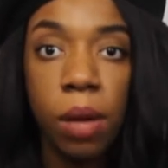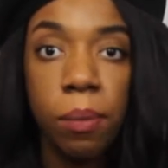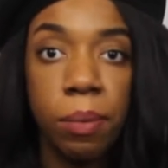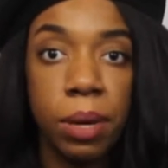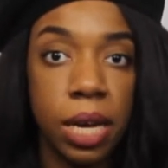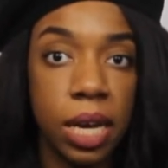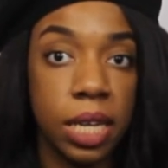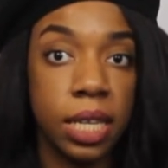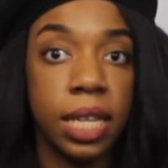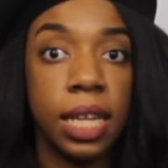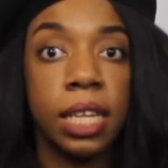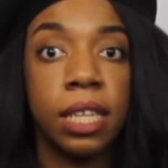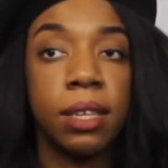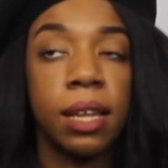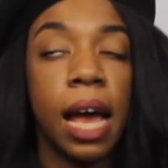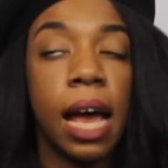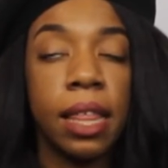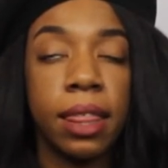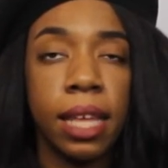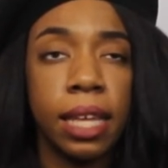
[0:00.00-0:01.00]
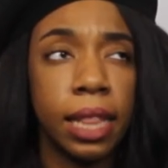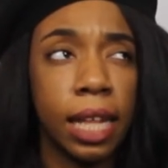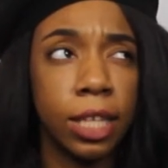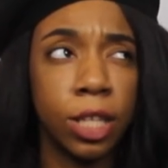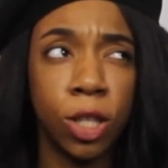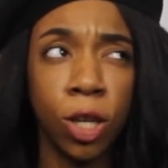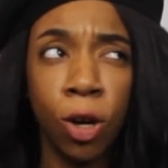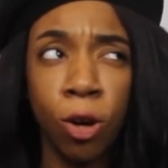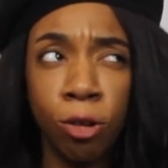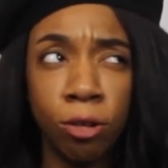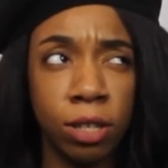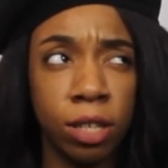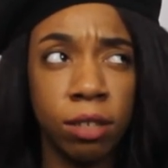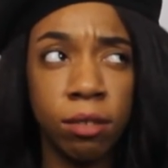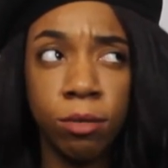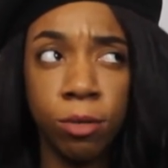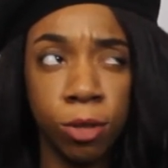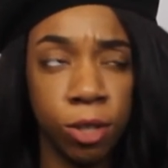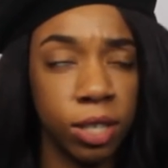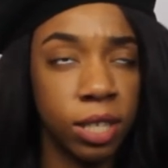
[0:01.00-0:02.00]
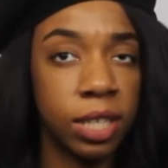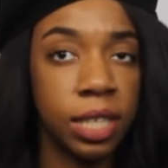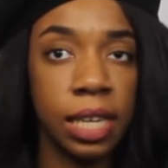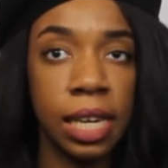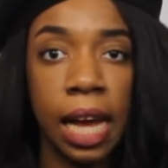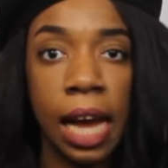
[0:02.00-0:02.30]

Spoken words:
because I think that's the only New York City